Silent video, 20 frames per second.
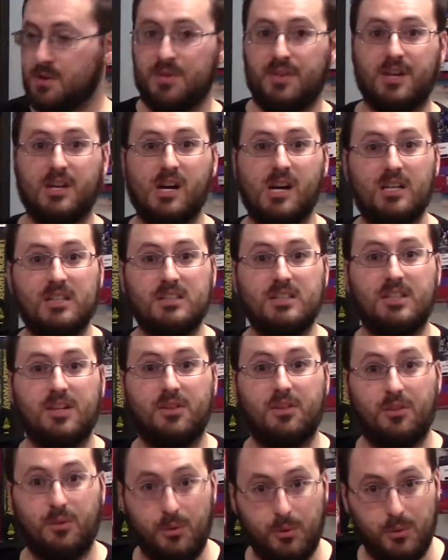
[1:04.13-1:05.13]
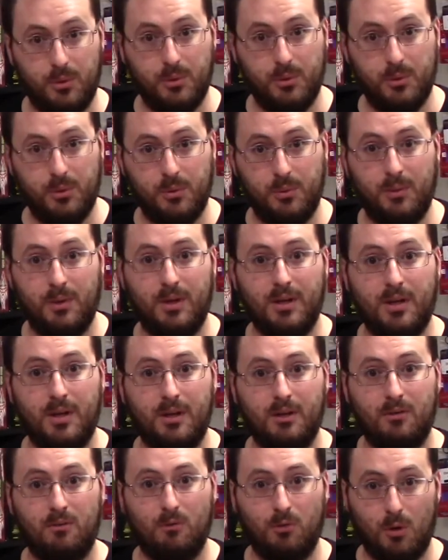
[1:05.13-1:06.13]
the Call of Cthulhu
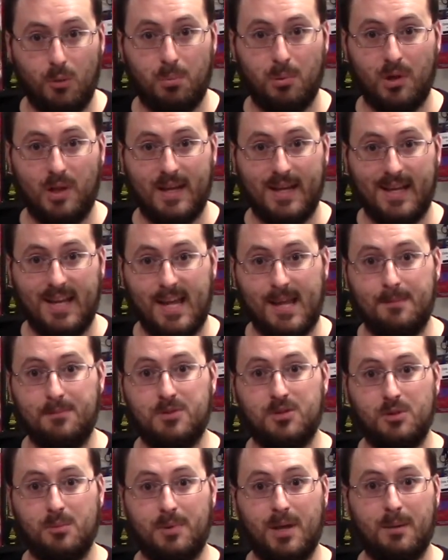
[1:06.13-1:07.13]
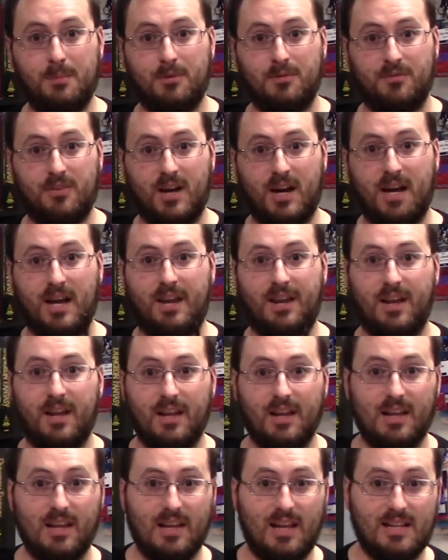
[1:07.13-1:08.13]
role-playing game, so you'll be able to find
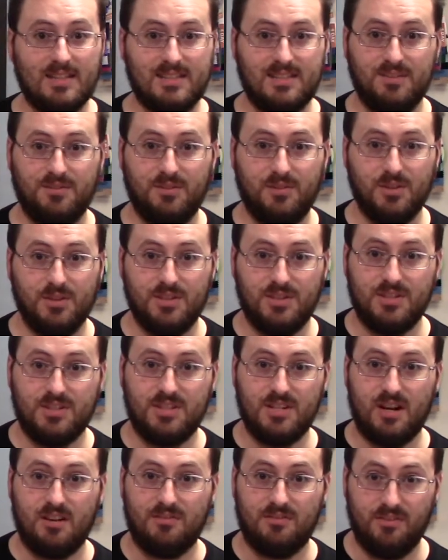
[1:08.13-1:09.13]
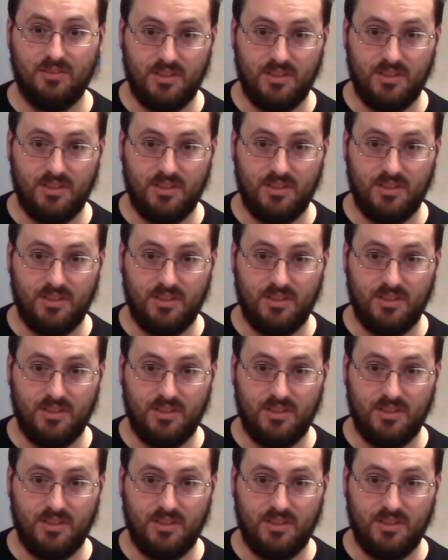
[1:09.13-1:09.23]
lots of good stuff